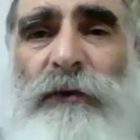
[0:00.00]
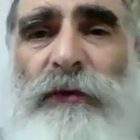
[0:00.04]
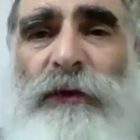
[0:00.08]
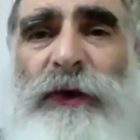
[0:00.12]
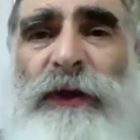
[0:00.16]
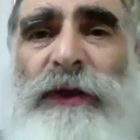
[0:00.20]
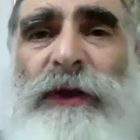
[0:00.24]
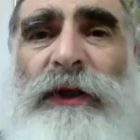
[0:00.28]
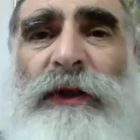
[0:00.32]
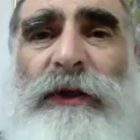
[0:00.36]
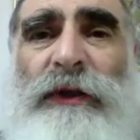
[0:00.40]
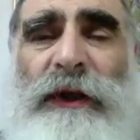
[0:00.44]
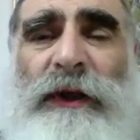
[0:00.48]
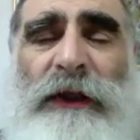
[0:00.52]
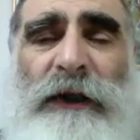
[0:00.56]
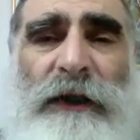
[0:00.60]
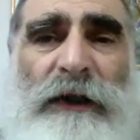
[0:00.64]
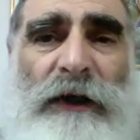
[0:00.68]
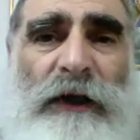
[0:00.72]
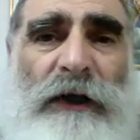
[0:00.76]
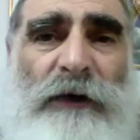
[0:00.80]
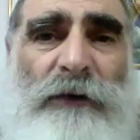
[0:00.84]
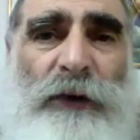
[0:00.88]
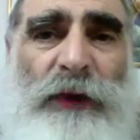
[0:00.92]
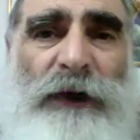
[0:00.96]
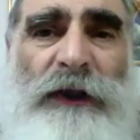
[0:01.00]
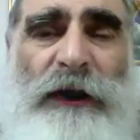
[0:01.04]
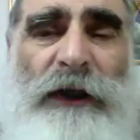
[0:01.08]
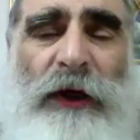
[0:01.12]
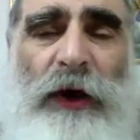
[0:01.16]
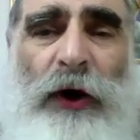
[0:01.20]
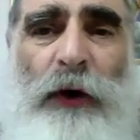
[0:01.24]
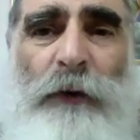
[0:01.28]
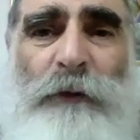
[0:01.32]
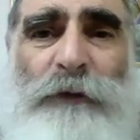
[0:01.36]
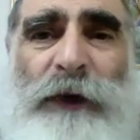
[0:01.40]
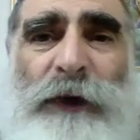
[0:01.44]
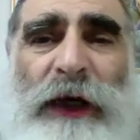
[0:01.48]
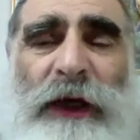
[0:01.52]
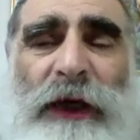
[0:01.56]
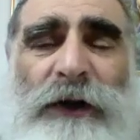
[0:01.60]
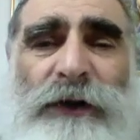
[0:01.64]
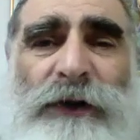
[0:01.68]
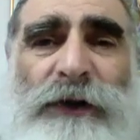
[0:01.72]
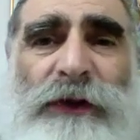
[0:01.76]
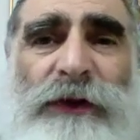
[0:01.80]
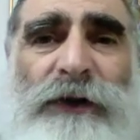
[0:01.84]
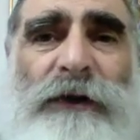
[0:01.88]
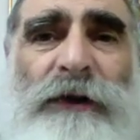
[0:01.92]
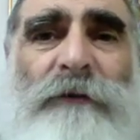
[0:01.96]
with the home
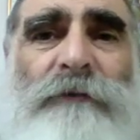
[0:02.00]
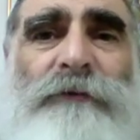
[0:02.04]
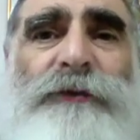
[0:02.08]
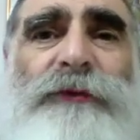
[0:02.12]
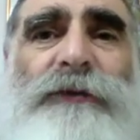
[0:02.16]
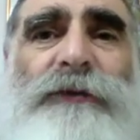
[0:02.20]
base,